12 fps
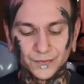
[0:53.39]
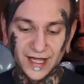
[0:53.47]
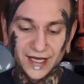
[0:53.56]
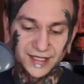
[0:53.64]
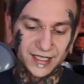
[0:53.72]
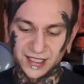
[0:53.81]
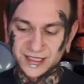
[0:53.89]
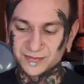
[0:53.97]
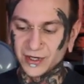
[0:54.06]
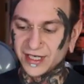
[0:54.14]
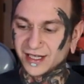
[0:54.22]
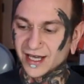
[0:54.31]
Yeah, it's
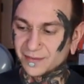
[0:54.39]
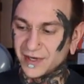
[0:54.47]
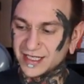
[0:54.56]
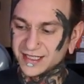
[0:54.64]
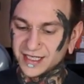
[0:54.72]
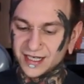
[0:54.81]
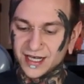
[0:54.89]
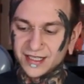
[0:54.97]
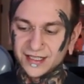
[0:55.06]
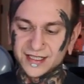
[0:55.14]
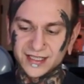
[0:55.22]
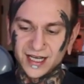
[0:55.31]
pretty like messy kind
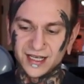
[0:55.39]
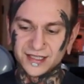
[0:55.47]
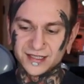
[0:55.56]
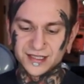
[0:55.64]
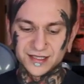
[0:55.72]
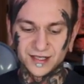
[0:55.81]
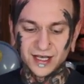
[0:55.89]
of designs.